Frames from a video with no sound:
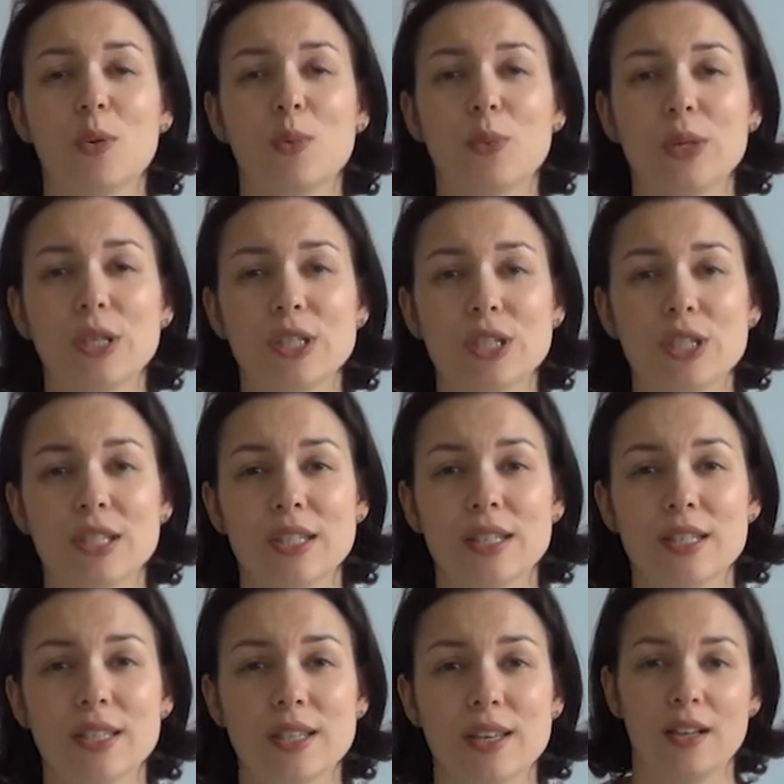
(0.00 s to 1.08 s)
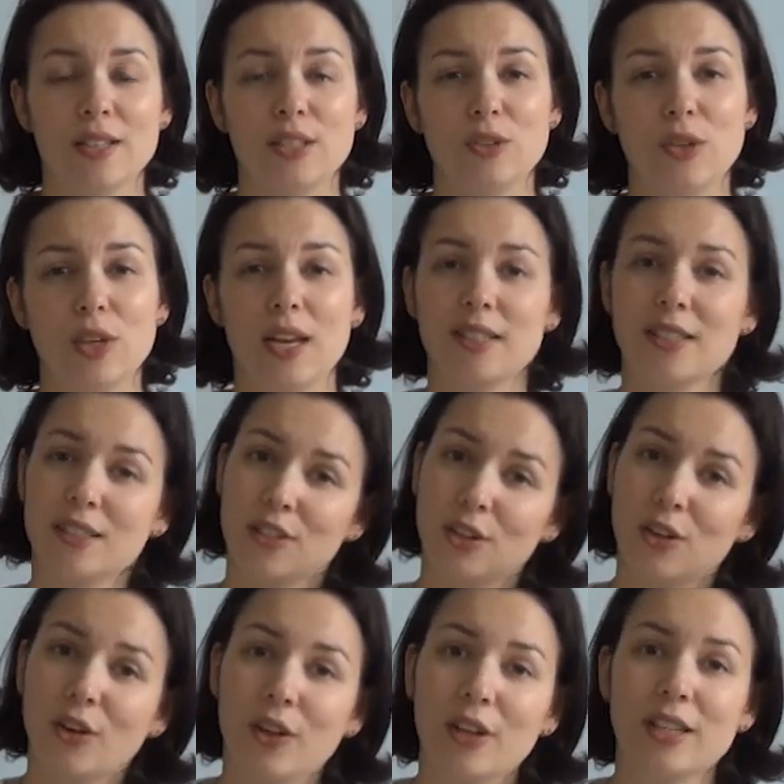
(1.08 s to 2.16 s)
which is situated
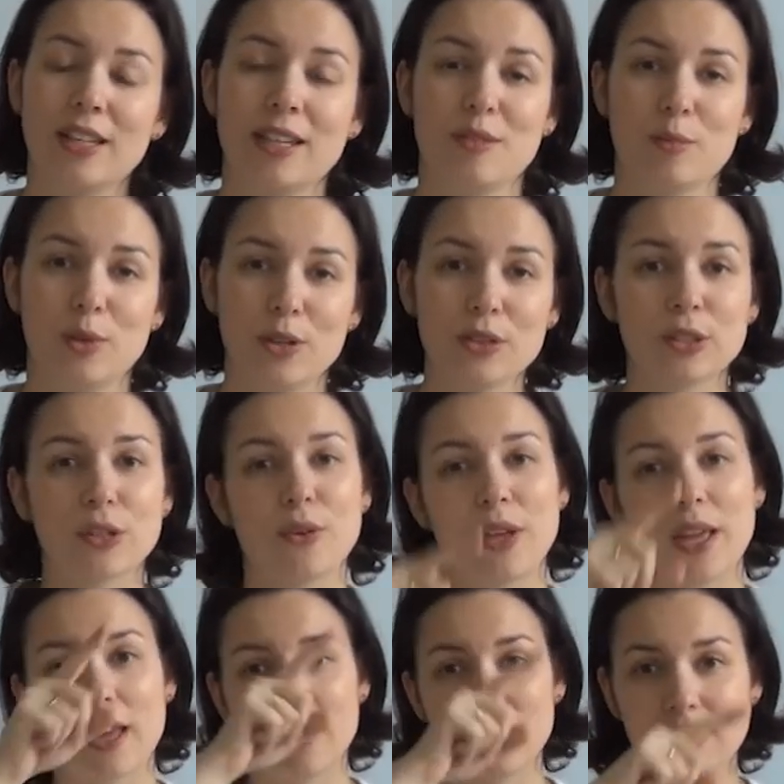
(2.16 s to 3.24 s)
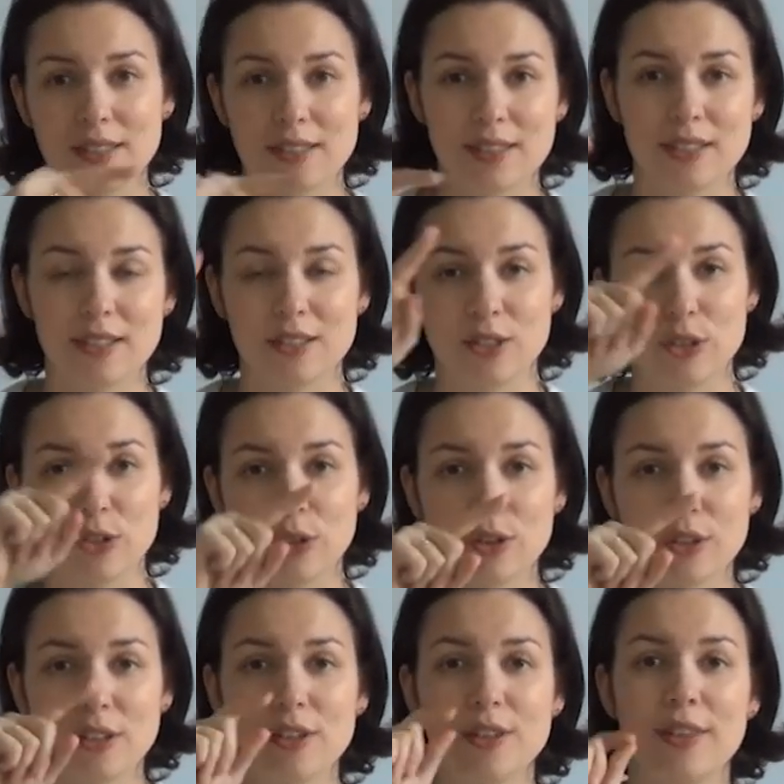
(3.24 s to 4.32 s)
only in Moscow and it's a
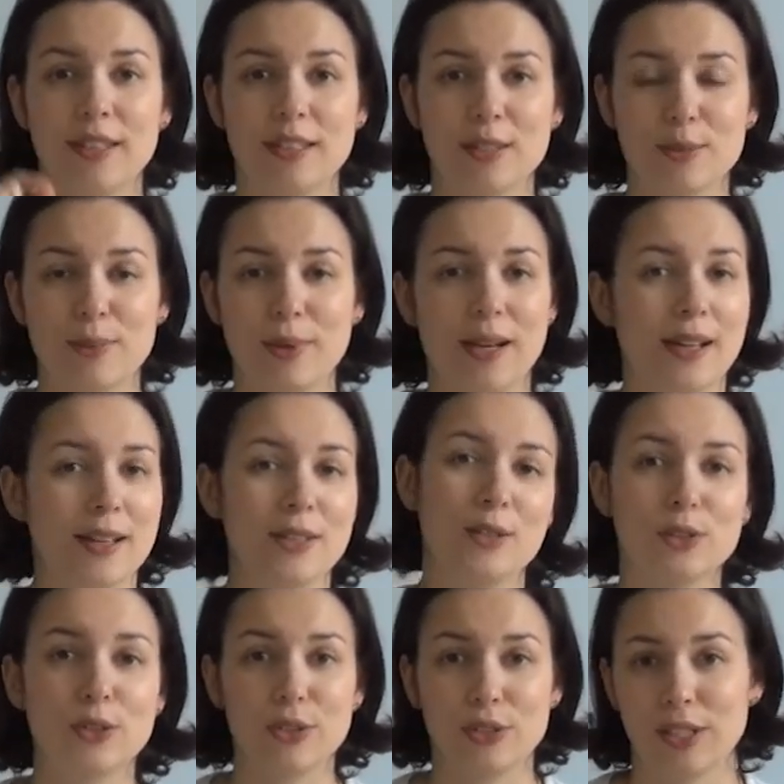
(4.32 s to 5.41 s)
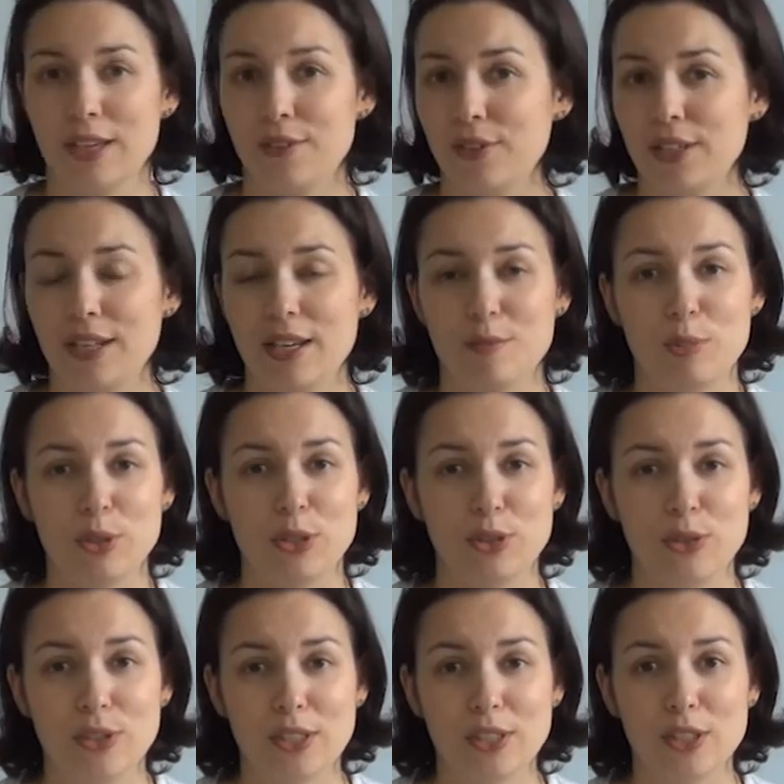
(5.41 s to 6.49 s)
circle. That's why you don't have any
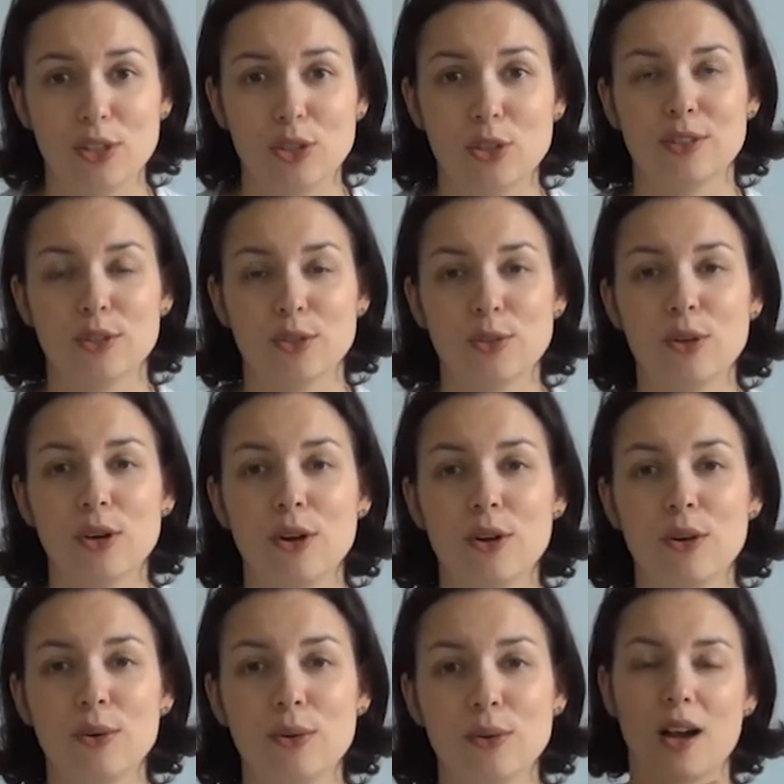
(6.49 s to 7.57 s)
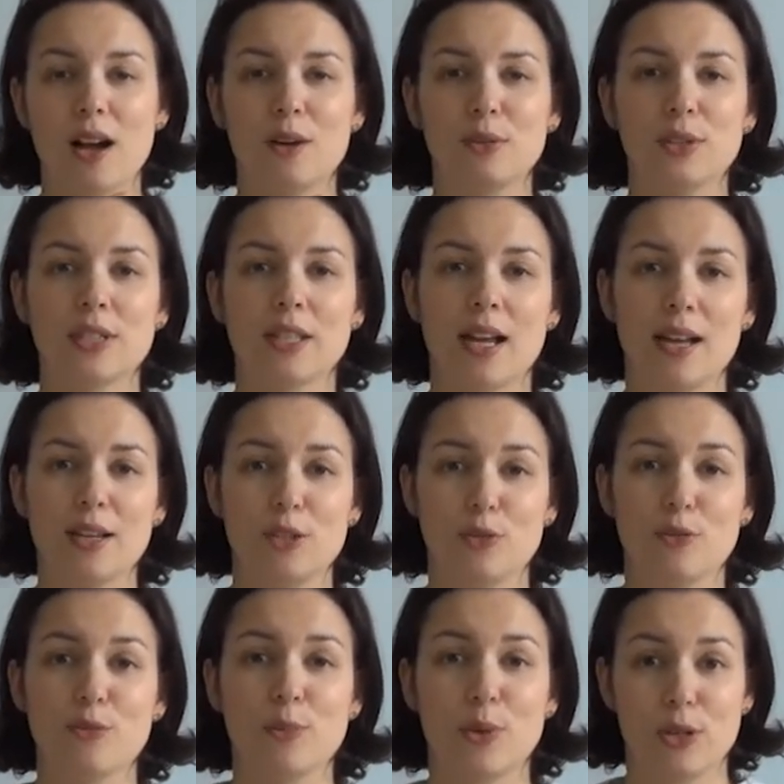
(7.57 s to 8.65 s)
opportunity to go outside
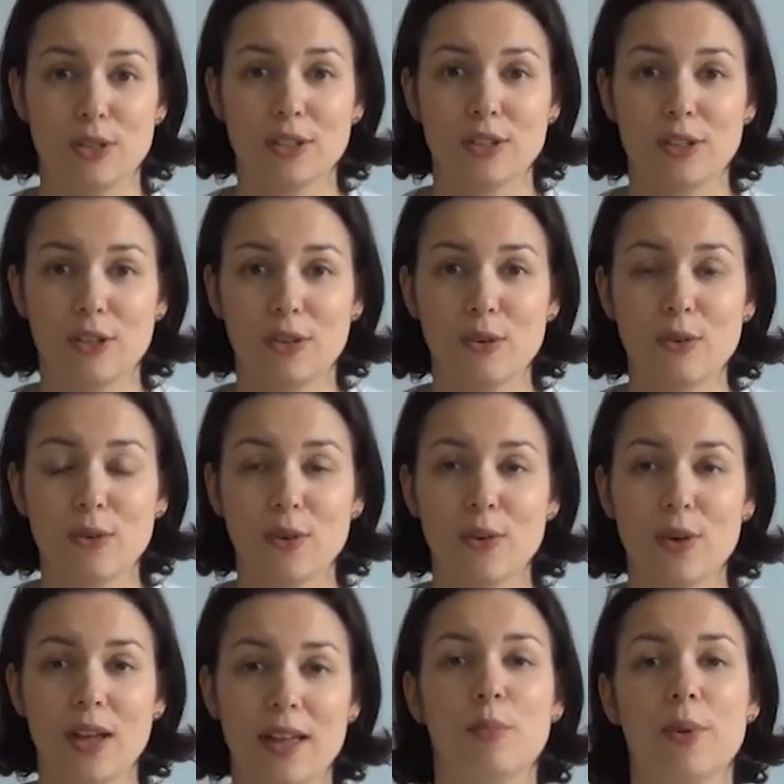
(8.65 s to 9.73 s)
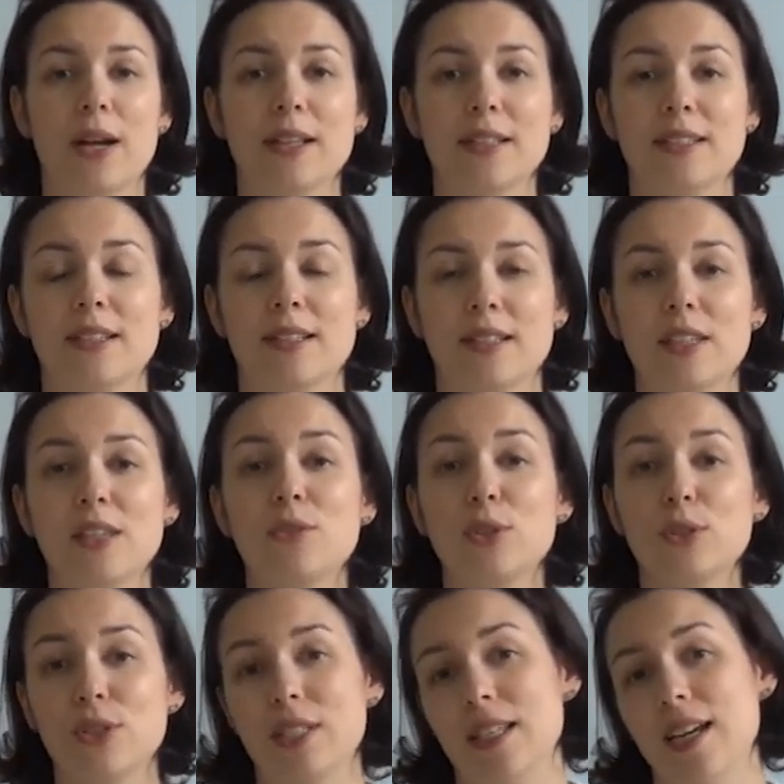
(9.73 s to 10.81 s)
of Moscow. But if
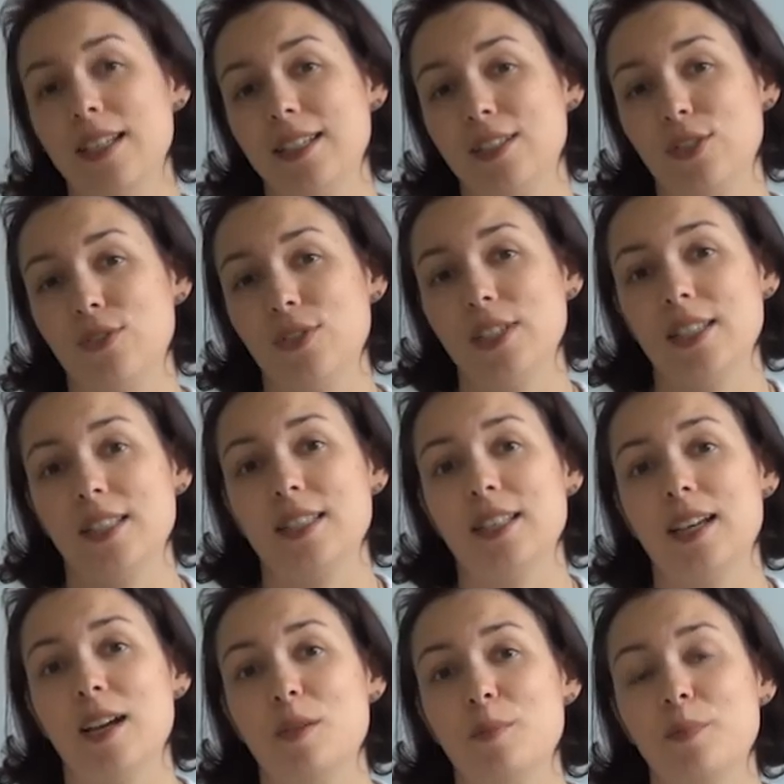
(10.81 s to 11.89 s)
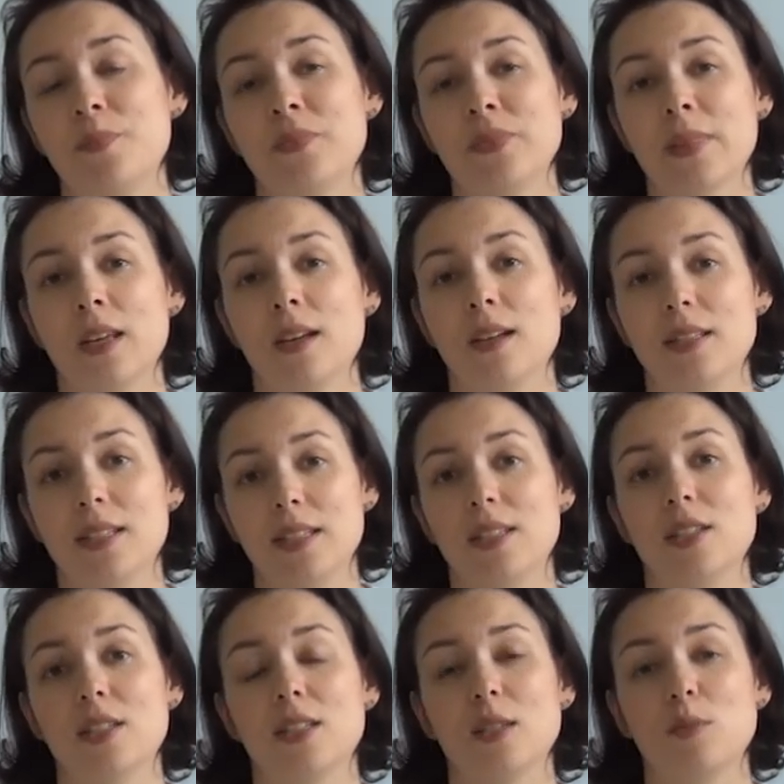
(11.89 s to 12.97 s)
you decided to visit some
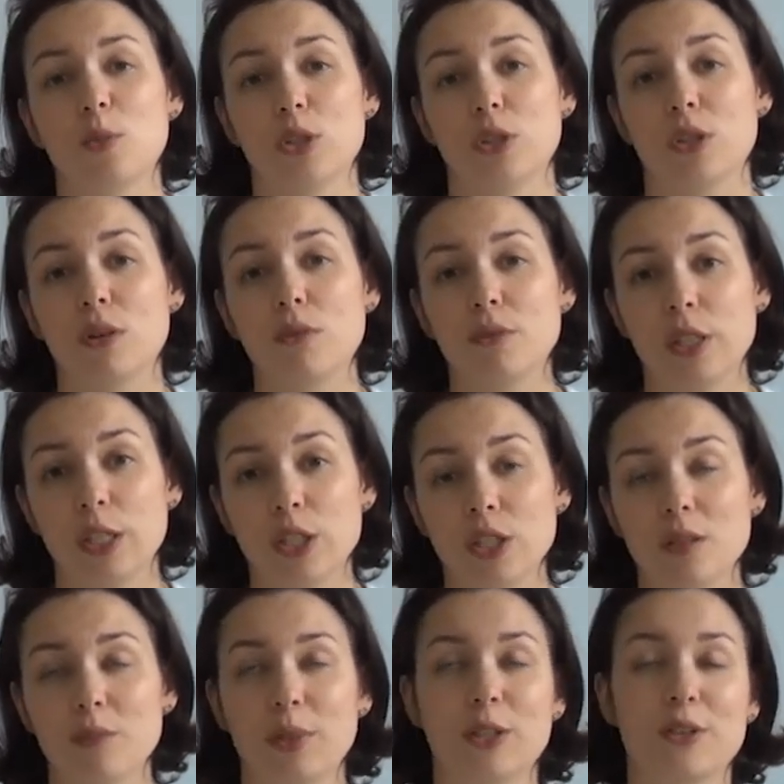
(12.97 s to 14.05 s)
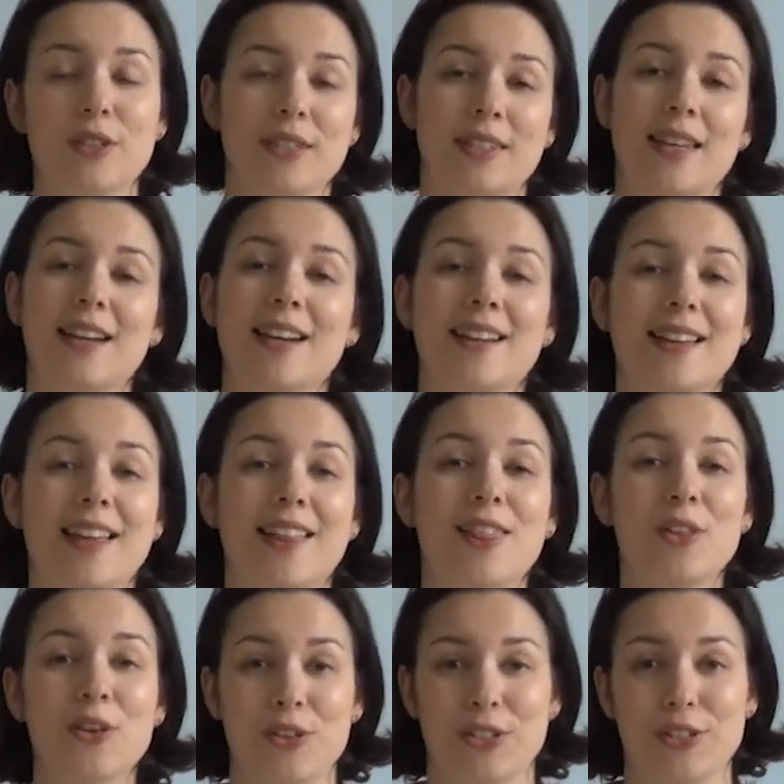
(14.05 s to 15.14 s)
cities in Moscow region, because there are a
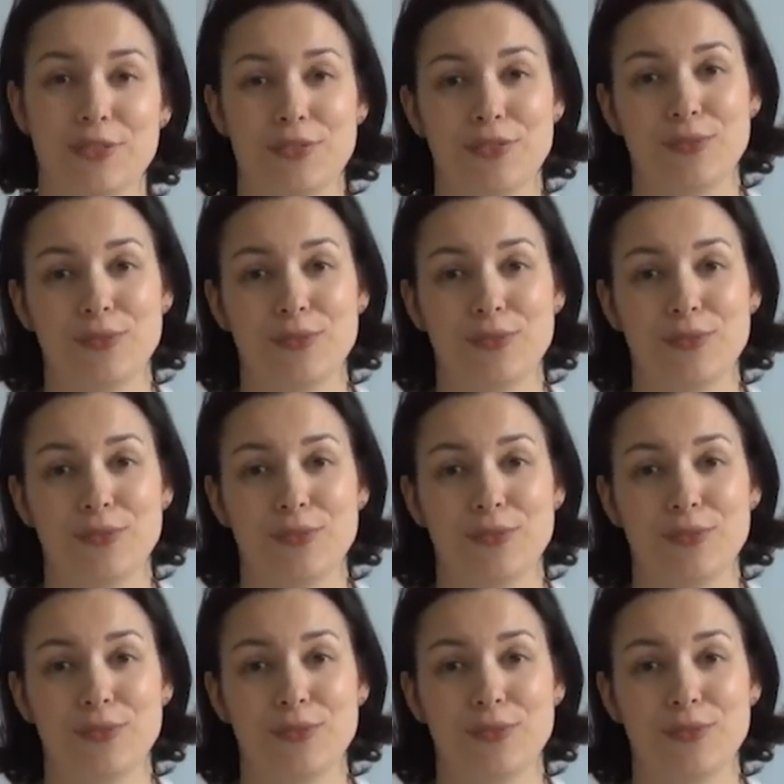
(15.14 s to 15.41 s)
lot of